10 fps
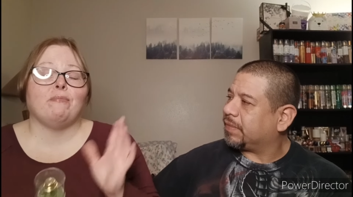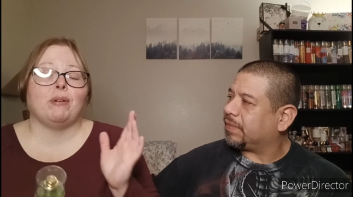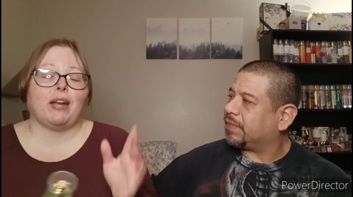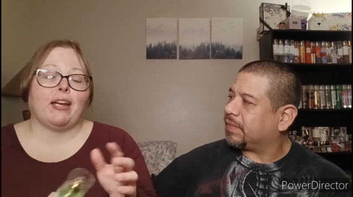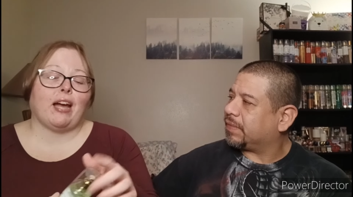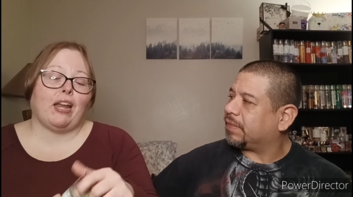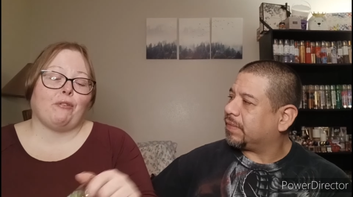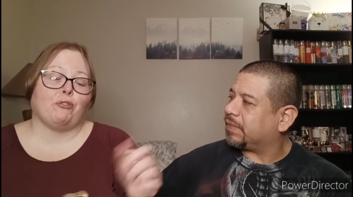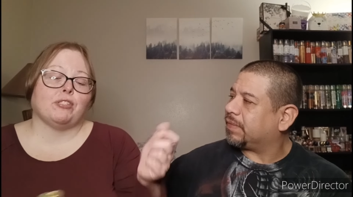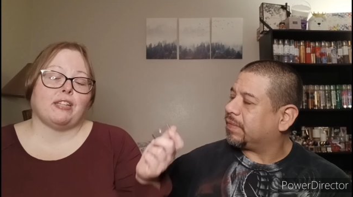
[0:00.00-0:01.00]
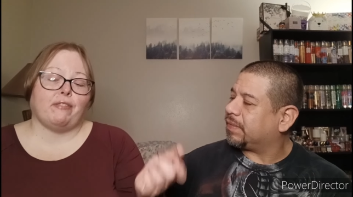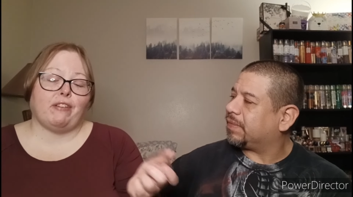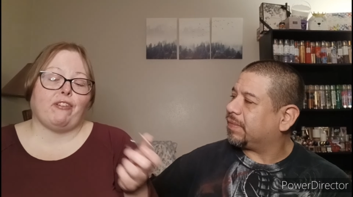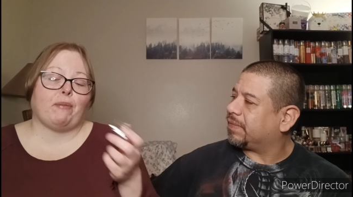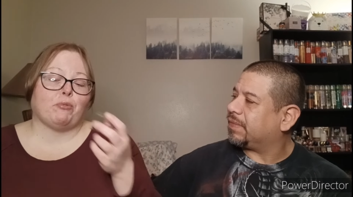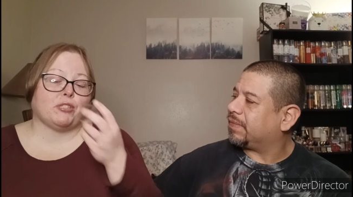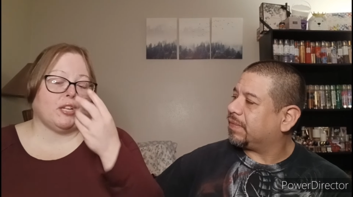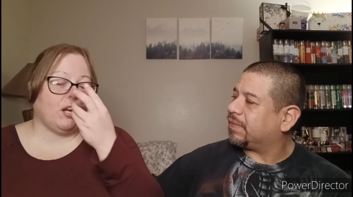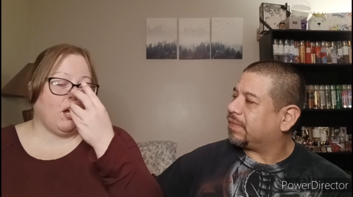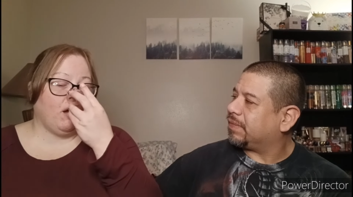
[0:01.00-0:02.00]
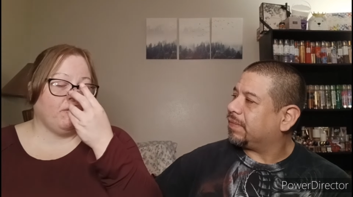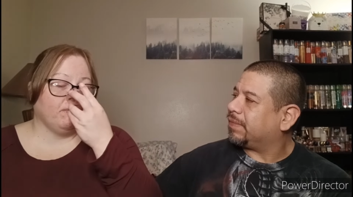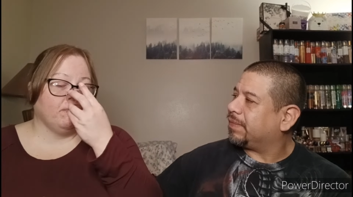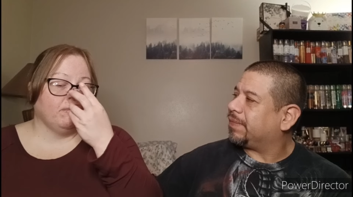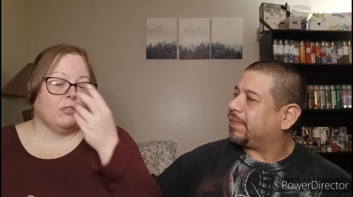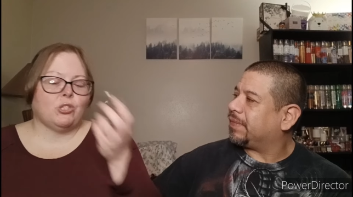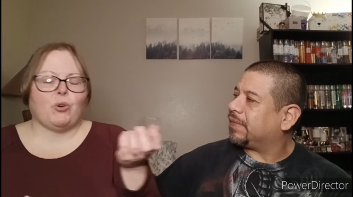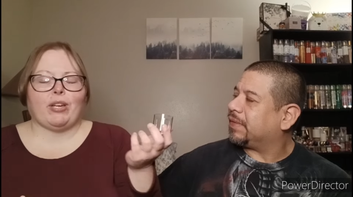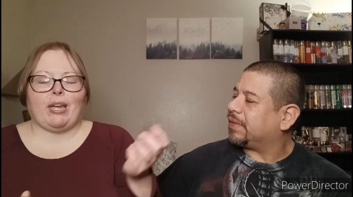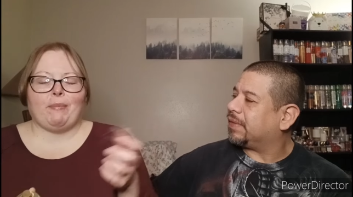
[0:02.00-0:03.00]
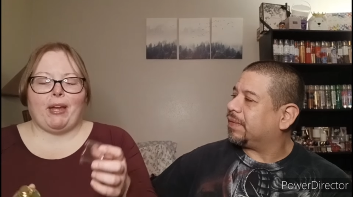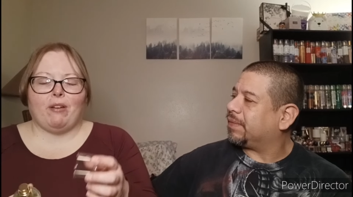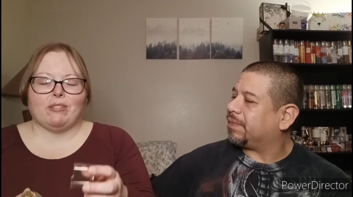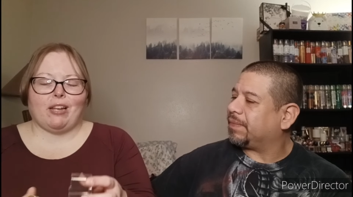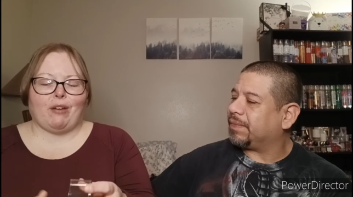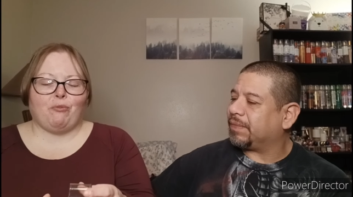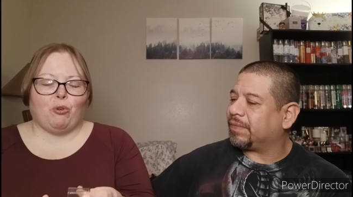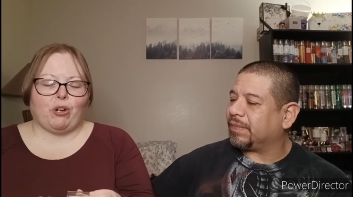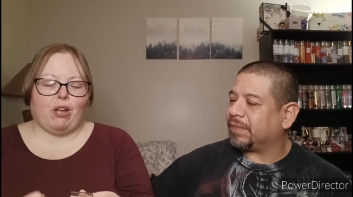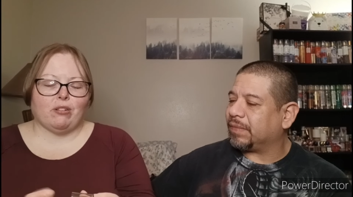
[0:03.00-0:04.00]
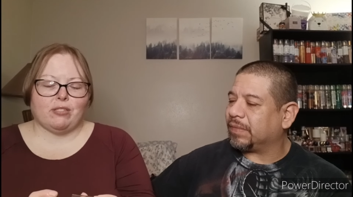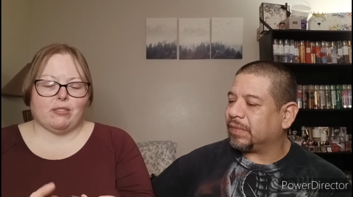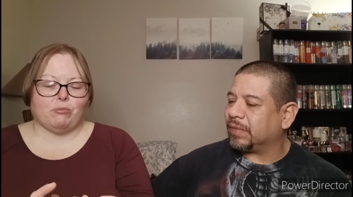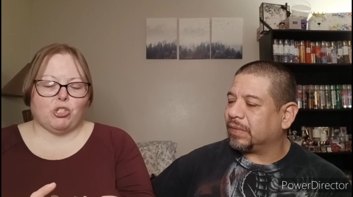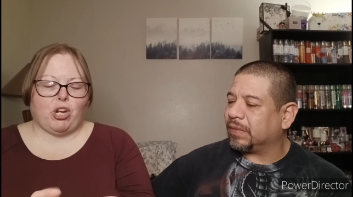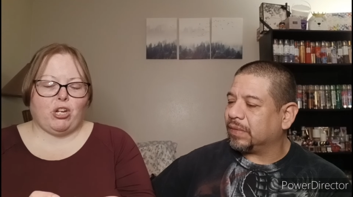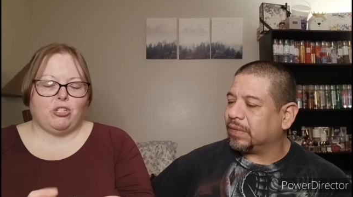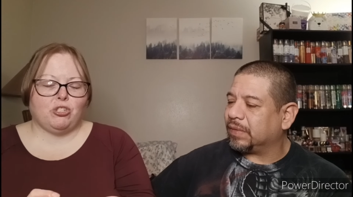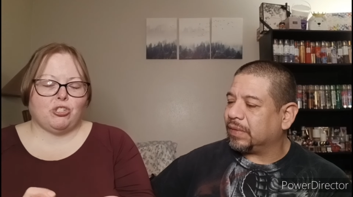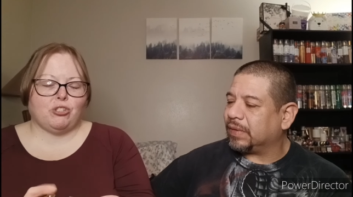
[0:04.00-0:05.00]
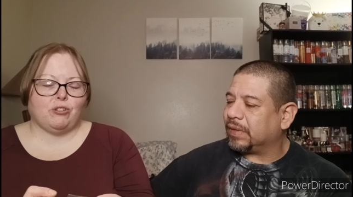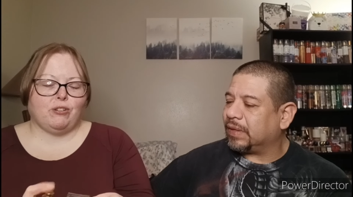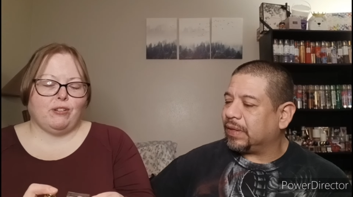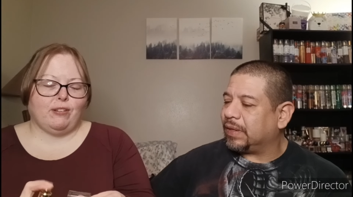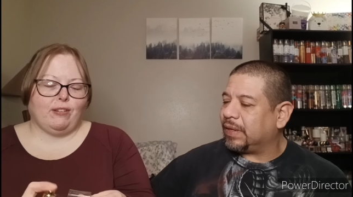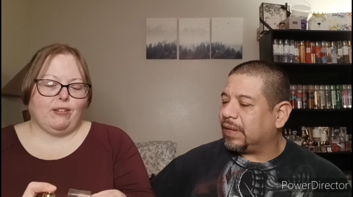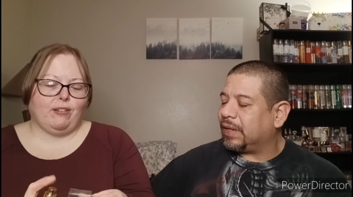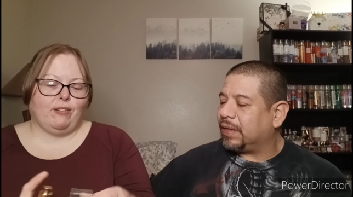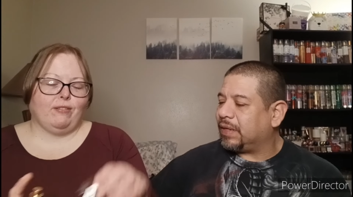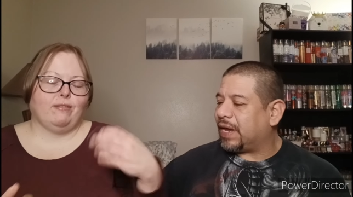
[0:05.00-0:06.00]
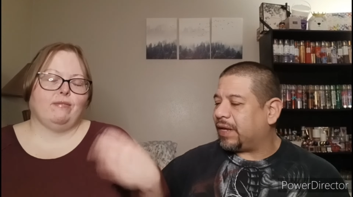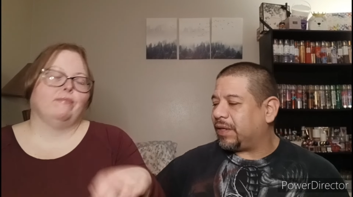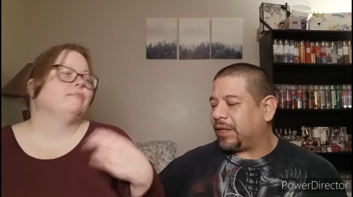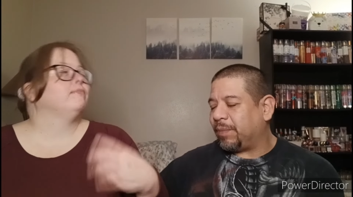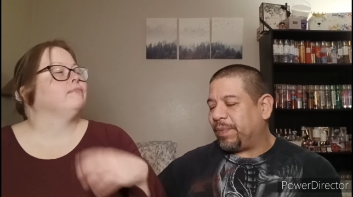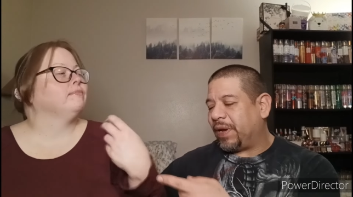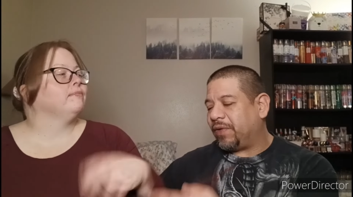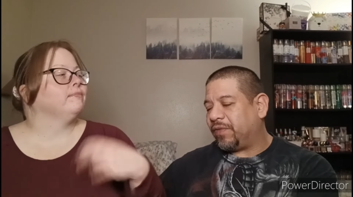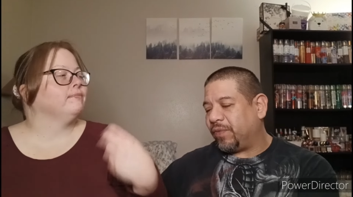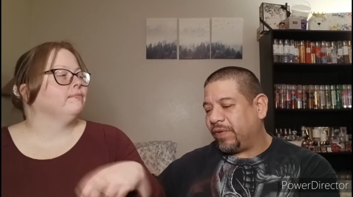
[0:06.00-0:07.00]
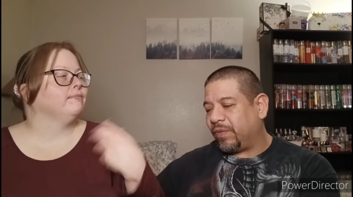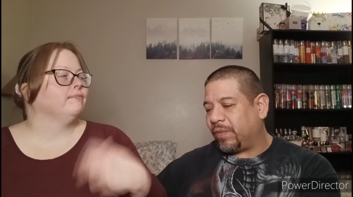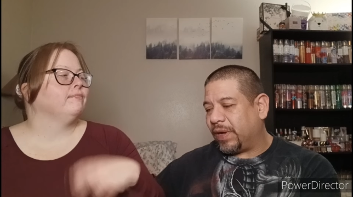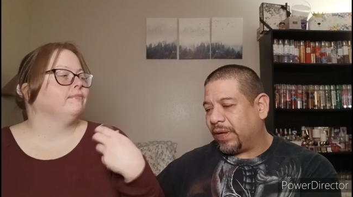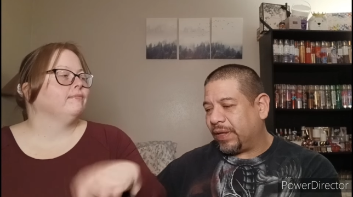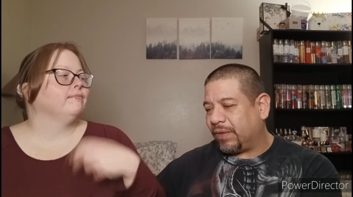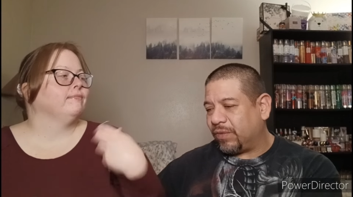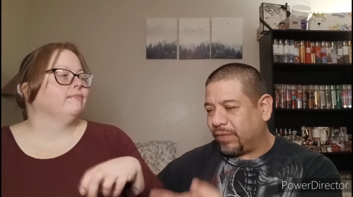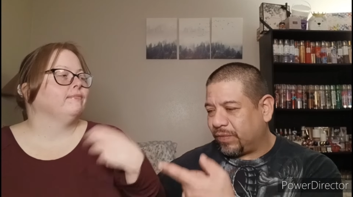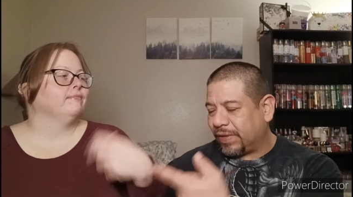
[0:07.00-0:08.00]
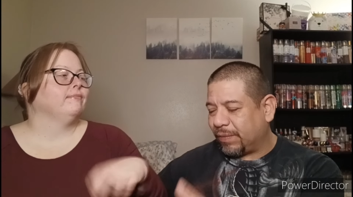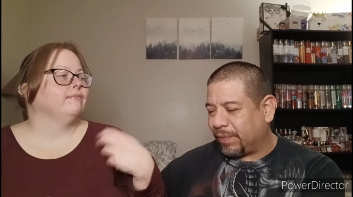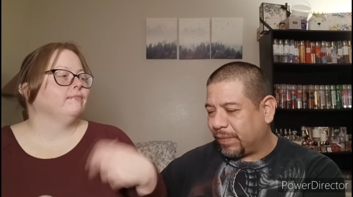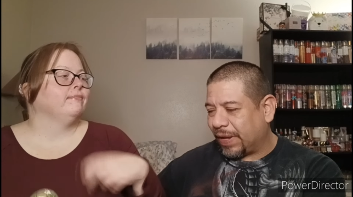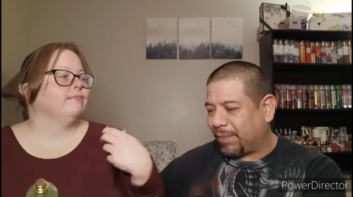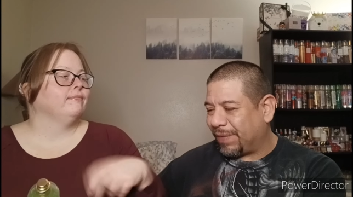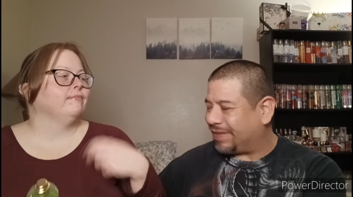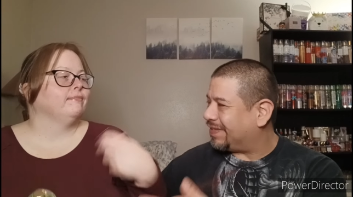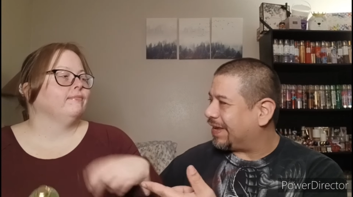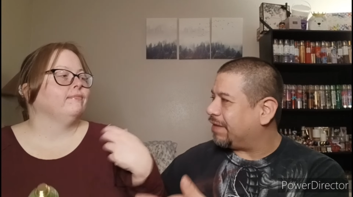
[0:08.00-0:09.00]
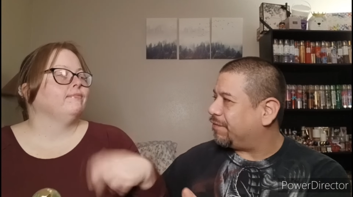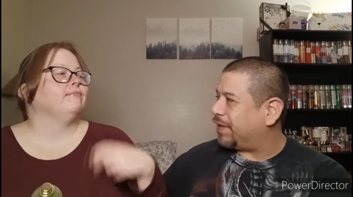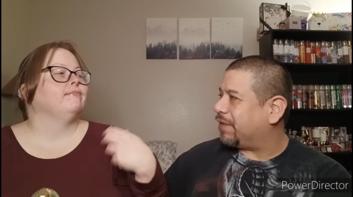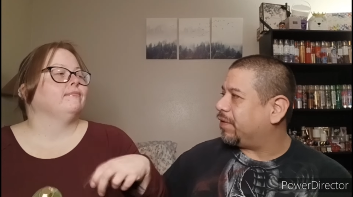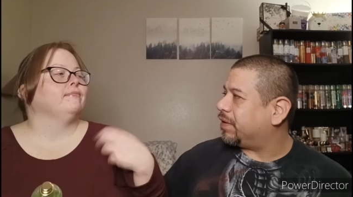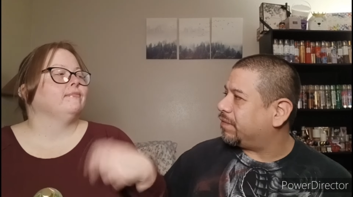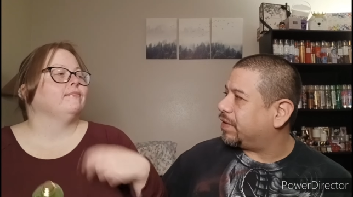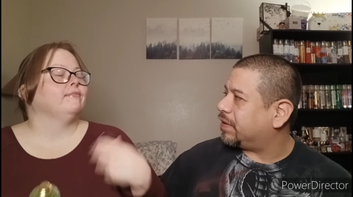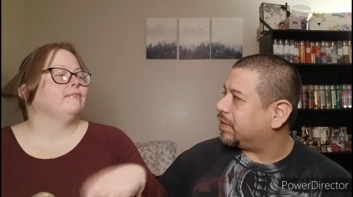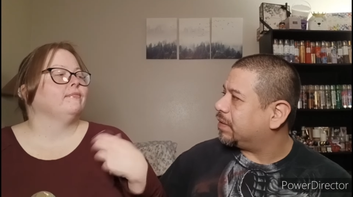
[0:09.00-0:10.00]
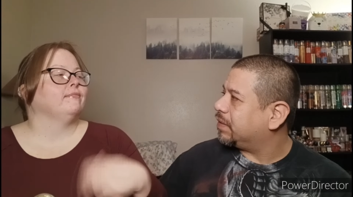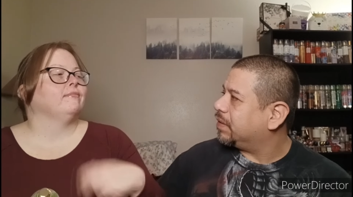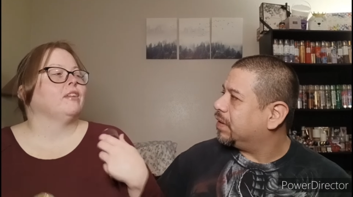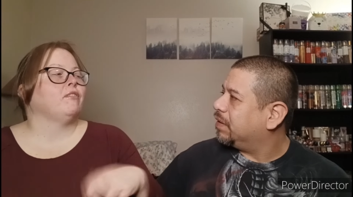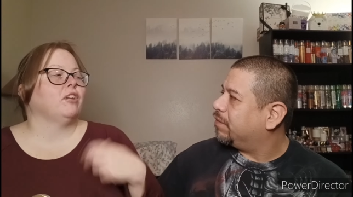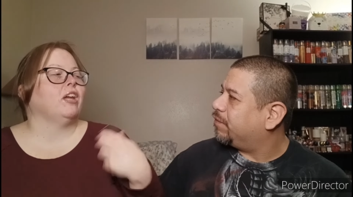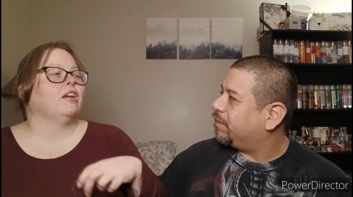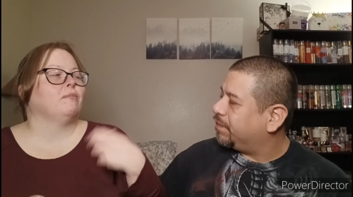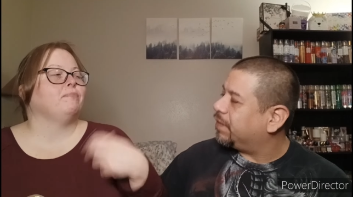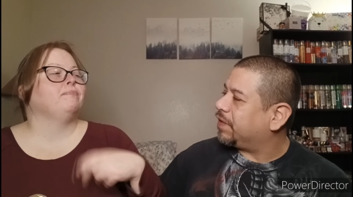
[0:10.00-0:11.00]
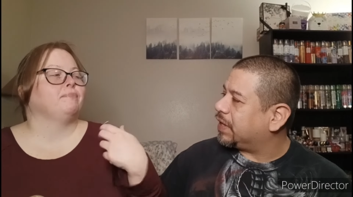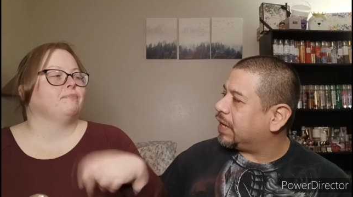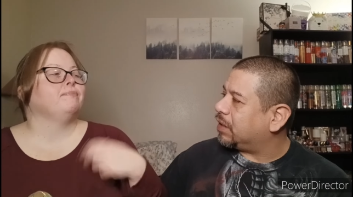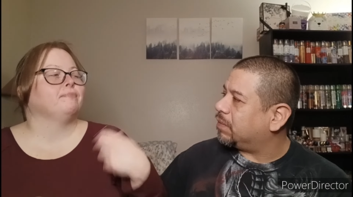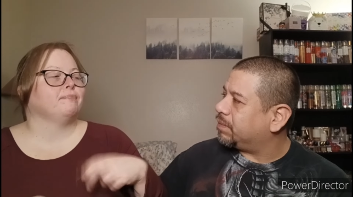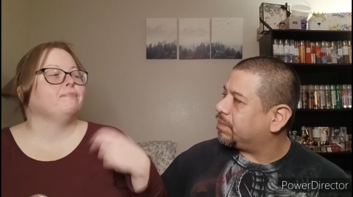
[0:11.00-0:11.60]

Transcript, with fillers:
Speaker 1: but I got it for seventy-five percent off. So it came down to like four dollars and some change.
Speaker 2: Yeah, I think the pear is the reason why it was like my second favorite of the of the gingham. Of the gingham.